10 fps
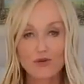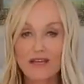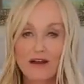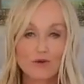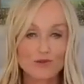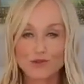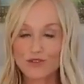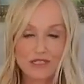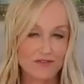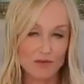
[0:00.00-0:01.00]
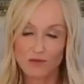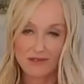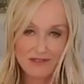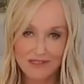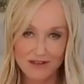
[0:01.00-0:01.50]
You can get all sorts of different
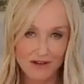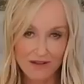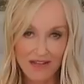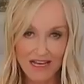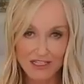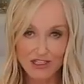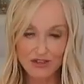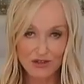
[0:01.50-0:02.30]
ones online.